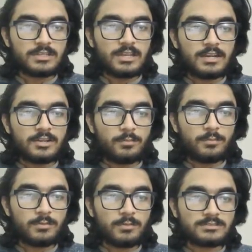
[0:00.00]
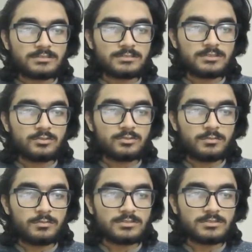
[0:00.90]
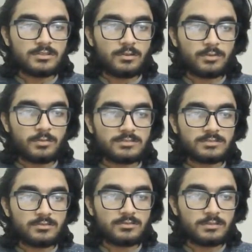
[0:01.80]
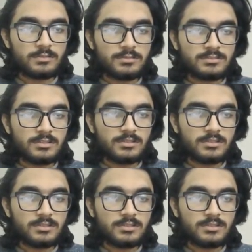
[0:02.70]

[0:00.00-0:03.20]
and optimize to load image.